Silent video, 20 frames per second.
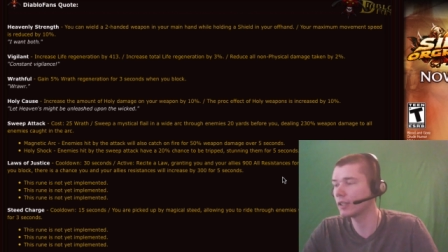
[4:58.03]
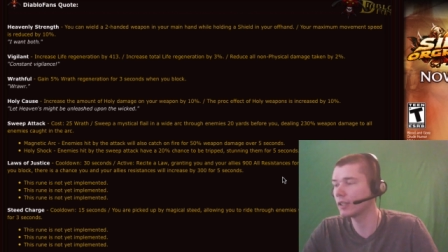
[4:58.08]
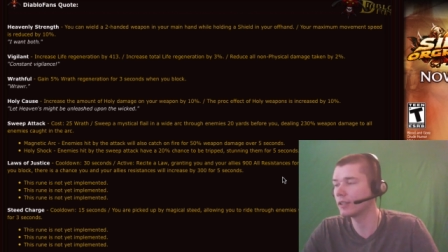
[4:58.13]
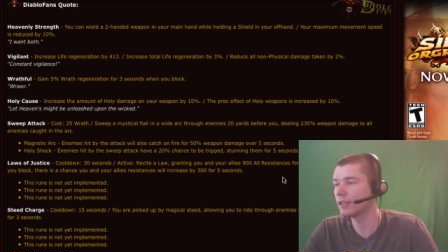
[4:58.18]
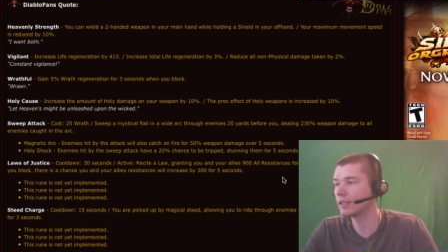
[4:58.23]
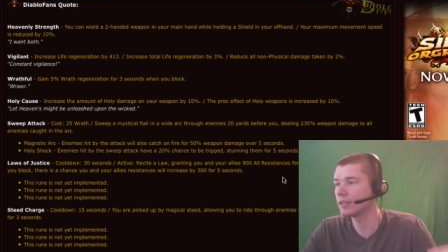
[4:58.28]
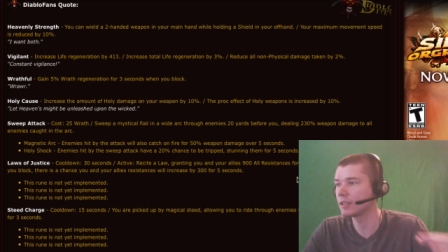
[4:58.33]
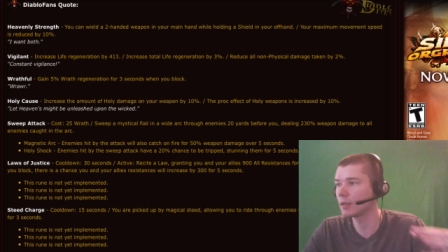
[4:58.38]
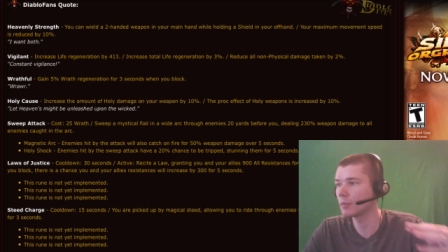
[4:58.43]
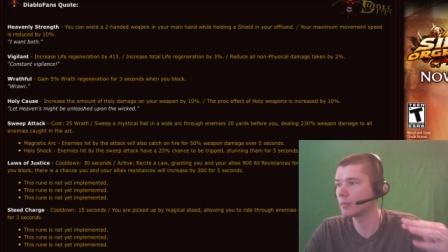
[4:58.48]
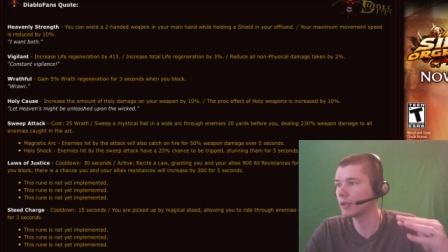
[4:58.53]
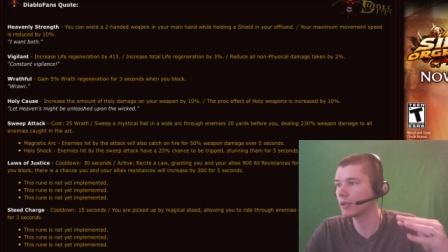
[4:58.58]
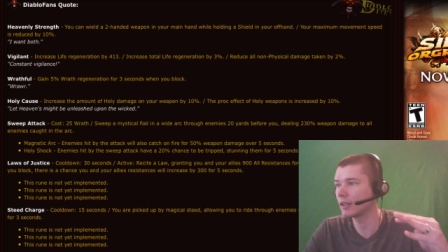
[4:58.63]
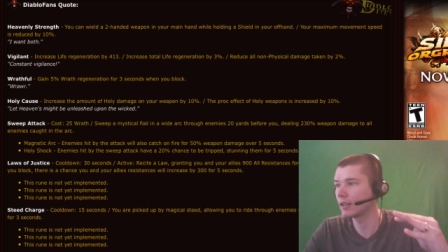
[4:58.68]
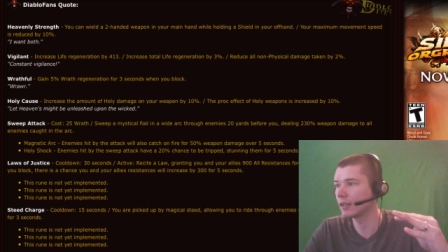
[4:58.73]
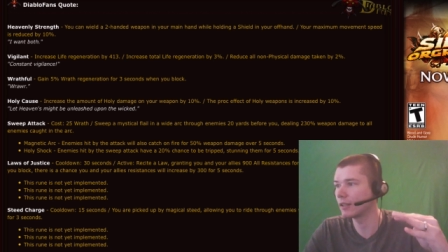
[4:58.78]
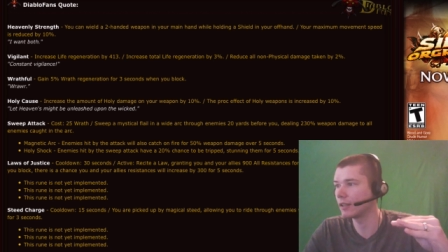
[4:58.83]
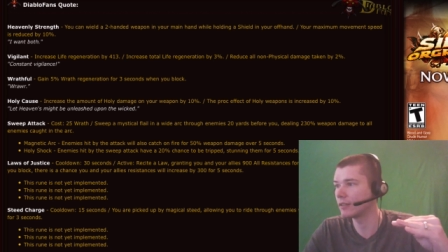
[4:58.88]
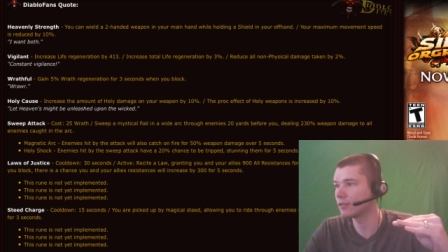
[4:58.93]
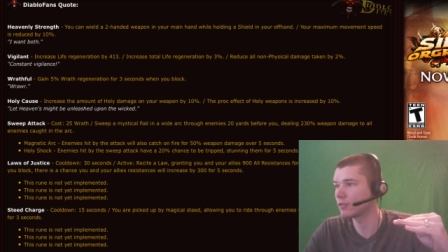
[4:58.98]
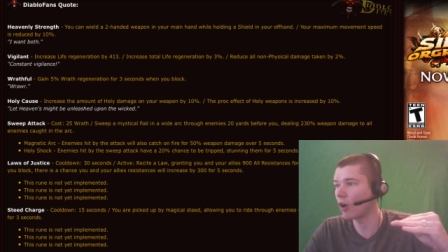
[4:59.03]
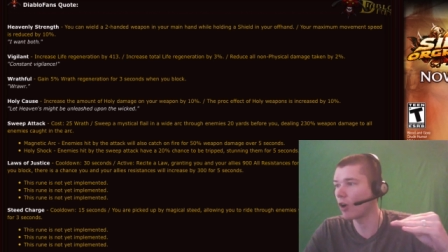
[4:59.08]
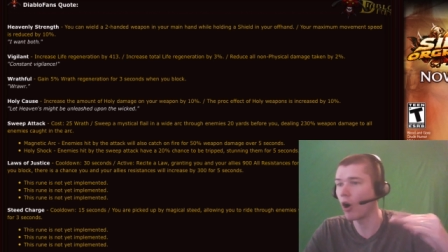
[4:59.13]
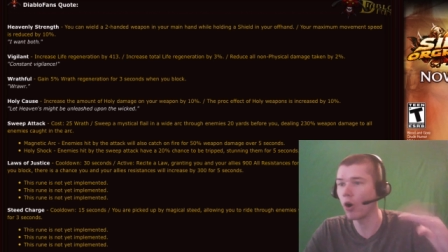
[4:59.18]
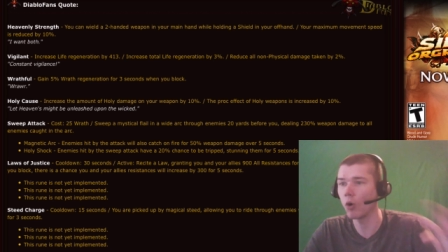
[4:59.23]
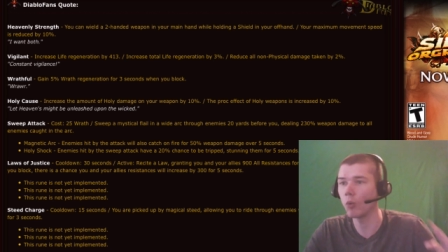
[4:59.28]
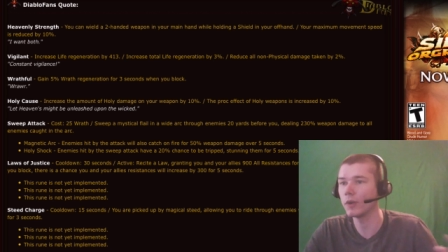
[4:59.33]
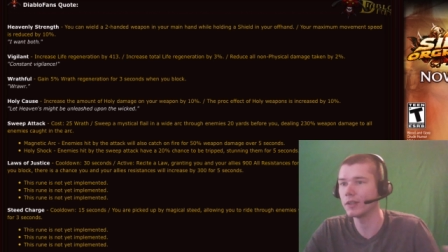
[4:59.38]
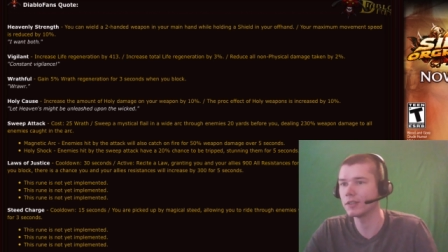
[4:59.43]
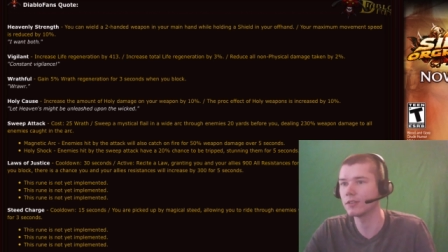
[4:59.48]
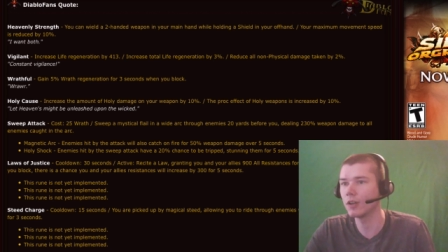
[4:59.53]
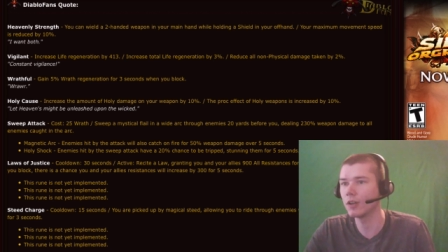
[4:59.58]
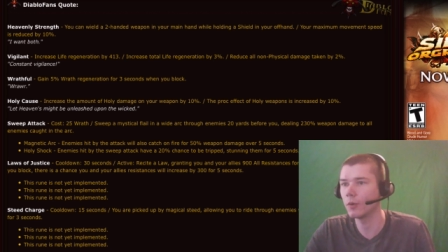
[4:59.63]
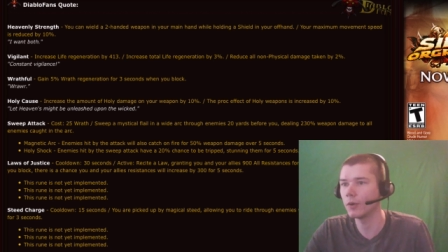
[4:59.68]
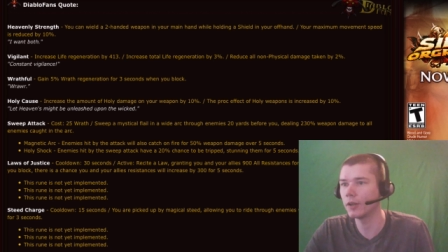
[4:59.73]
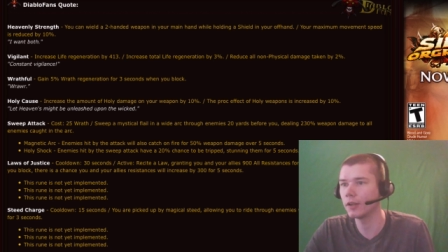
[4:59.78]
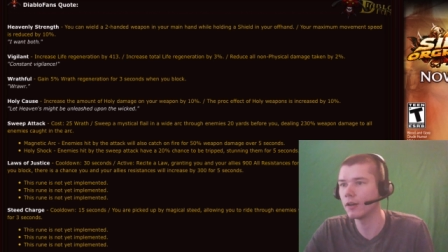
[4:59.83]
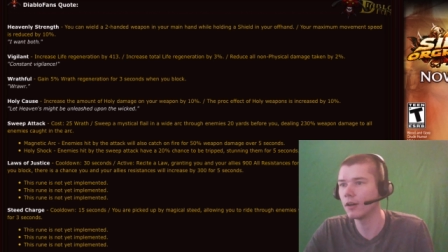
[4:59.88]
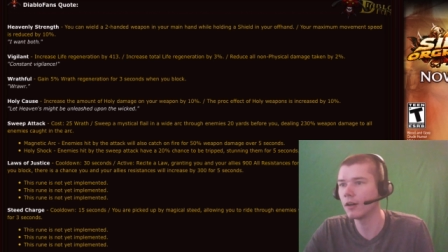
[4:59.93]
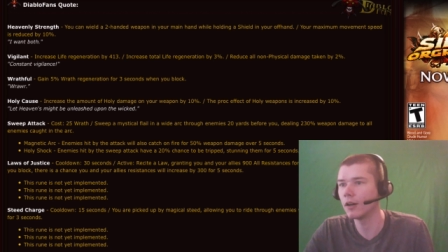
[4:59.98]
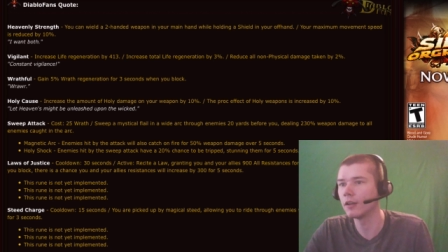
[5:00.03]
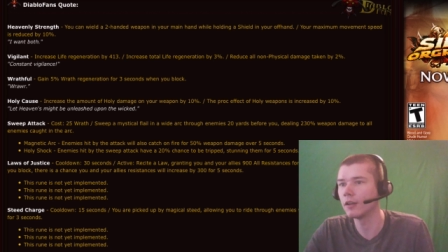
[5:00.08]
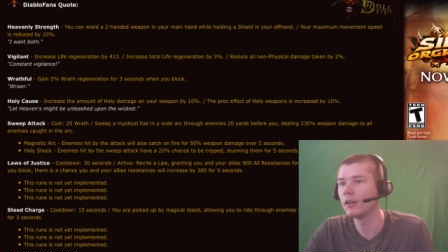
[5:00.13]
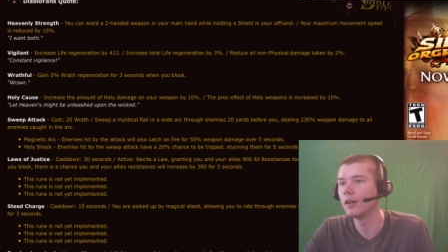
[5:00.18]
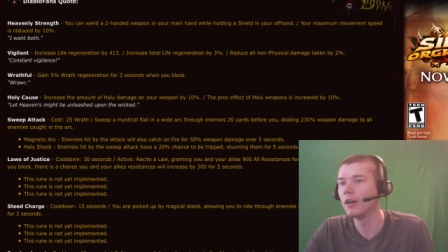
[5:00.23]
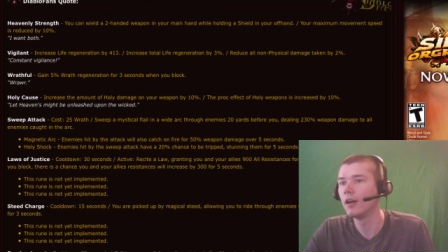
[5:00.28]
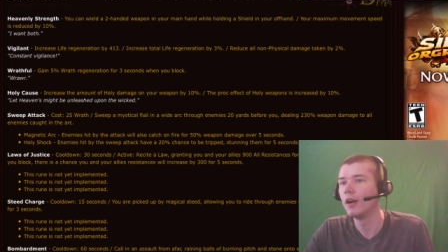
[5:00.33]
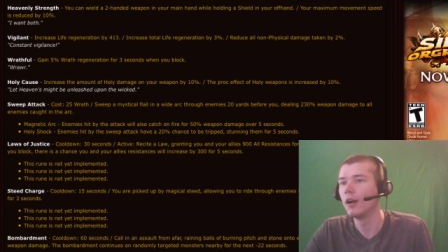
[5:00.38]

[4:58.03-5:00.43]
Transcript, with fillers: and then something that's always going on.